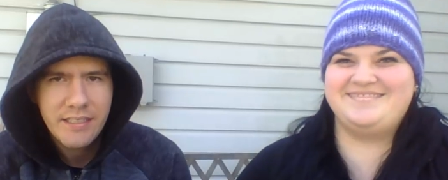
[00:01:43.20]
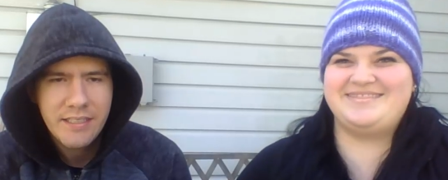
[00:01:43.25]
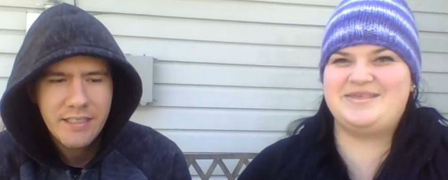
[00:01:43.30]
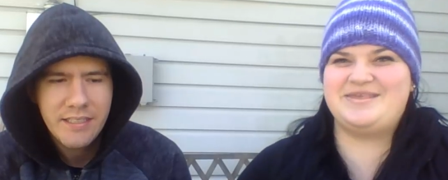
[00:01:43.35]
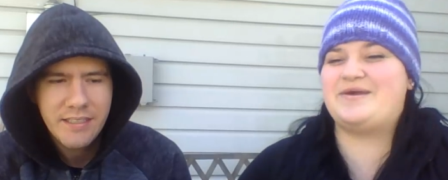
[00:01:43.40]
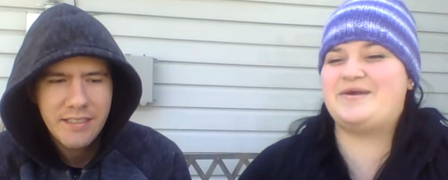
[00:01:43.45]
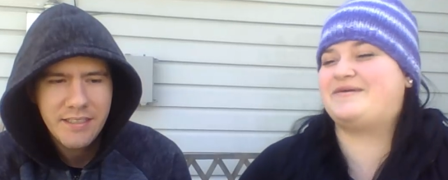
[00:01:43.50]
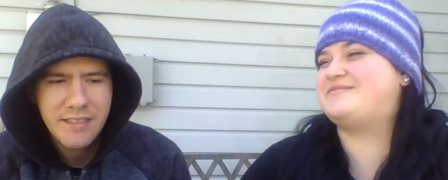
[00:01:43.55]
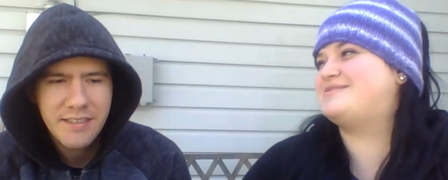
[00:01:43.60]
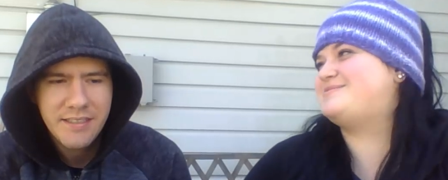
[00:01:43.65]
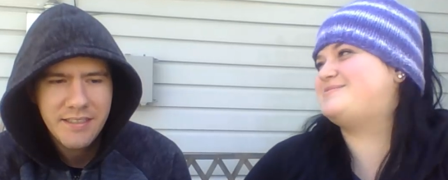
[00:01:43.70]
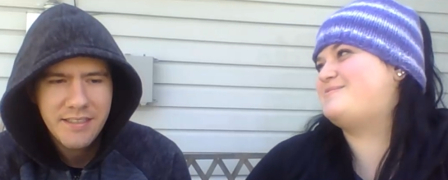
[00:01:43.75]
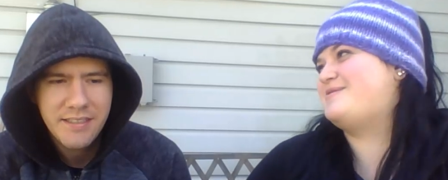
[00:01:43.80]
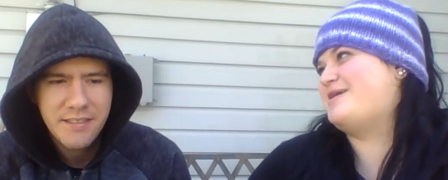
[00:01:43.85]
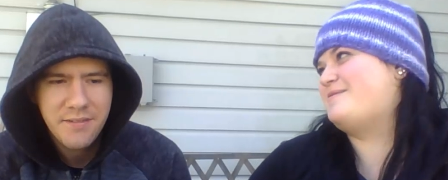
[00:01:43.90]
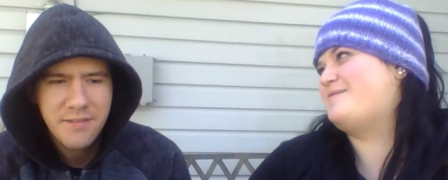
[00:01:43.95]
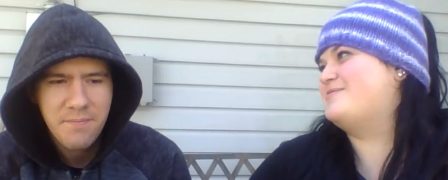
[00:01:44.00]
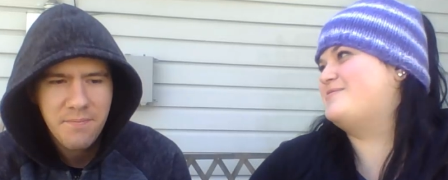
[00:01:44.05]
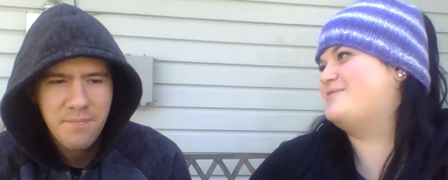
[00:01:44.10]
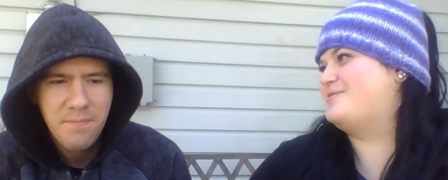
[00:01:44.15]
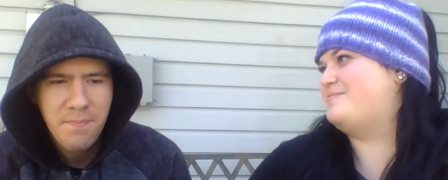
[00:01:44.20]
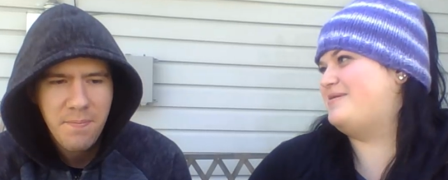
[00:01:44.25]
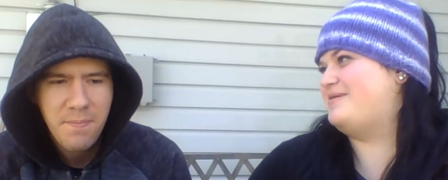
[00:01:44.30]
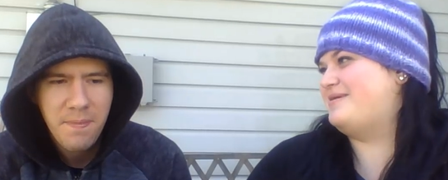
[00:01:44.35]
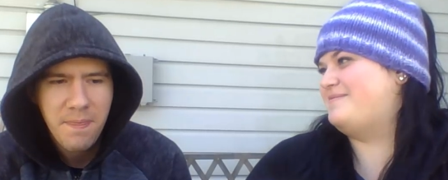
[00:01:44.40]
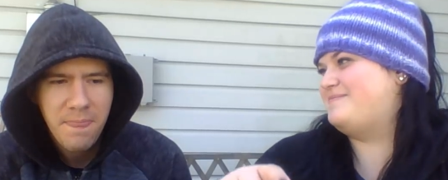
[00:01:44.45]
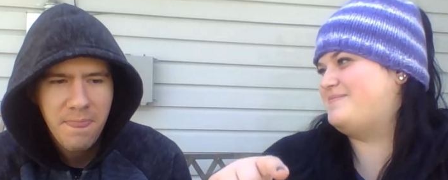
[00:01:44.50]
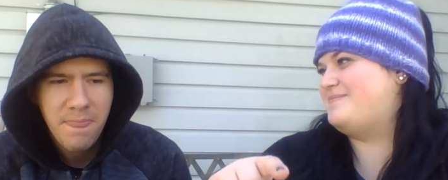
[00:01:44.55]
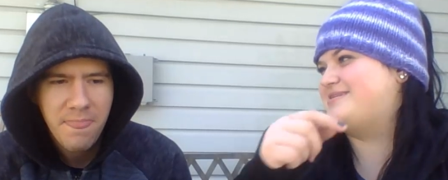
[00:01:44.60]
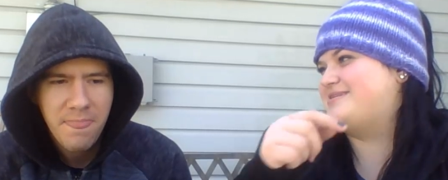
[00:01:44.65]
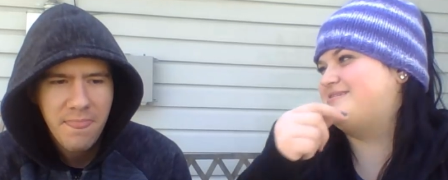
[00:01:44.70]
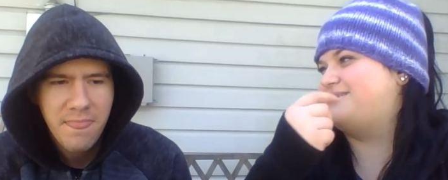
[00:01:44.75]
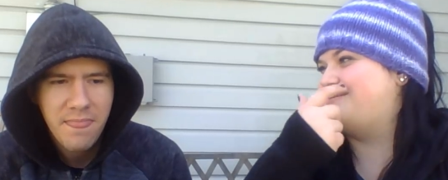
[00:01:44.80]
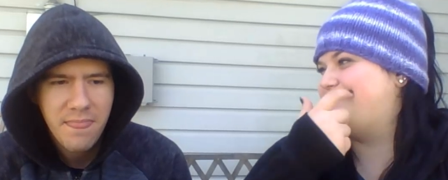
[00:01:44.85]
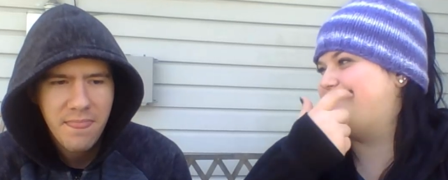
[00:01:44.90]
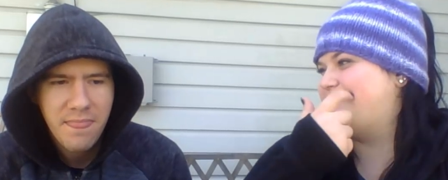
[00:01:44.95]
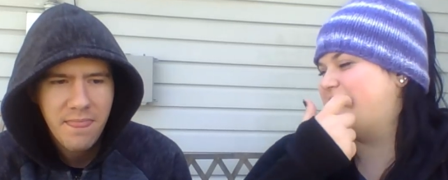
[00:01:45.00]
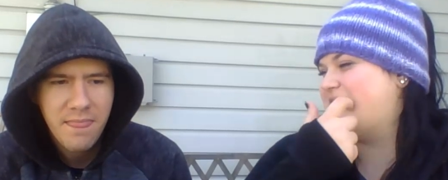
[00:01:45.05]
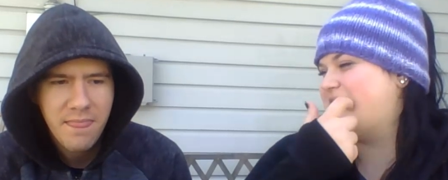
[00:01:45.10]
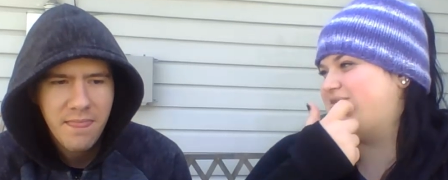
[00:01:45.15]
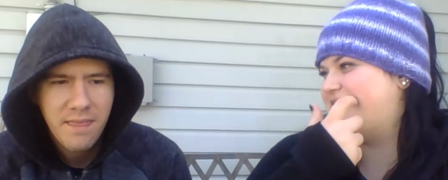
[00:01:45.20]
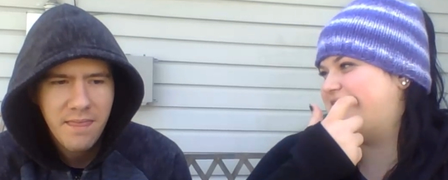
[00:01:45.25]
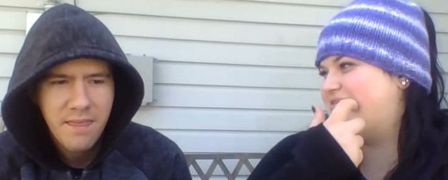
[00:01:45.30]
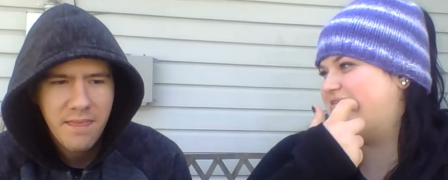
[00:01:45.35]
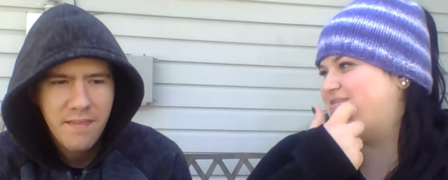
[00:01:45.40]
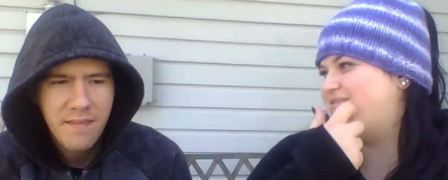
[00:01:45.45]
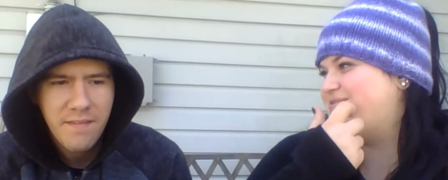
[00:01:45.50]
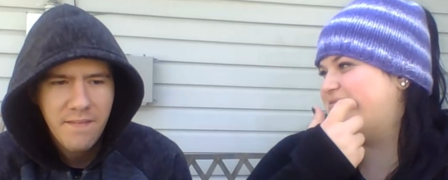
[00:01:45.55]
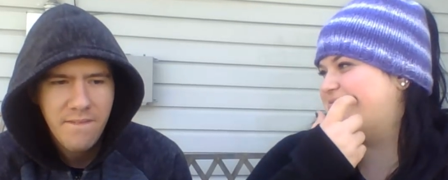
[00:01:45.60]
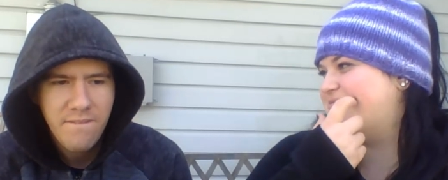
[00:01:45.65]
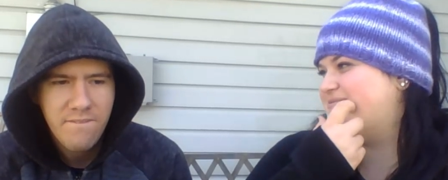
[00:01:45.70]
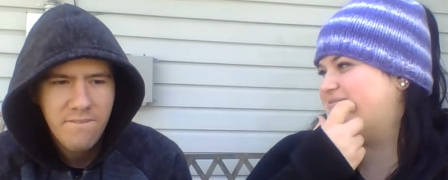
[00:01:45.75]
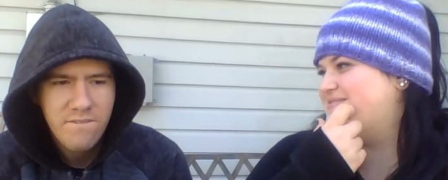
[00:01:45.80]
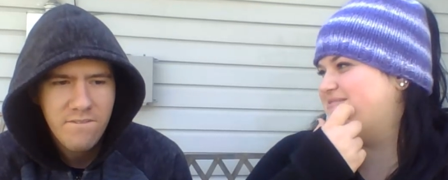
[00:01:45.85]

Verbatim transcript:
Speaker 1: You have to speak up a little bit because they might not hear you.